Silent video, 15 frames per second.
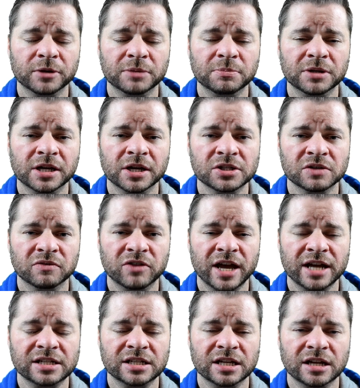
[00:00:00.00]
me because of
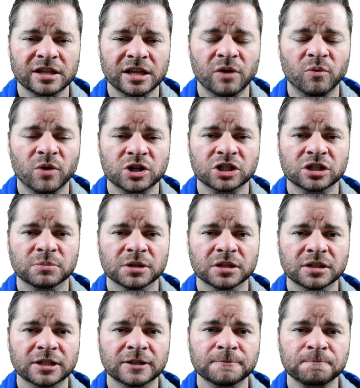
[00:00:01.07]
that rushing
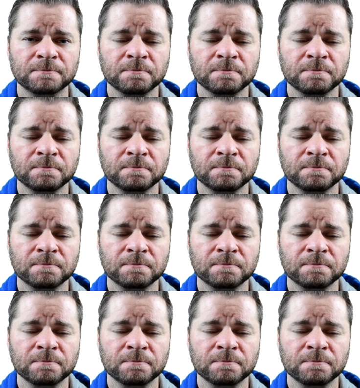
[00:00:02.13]
ability.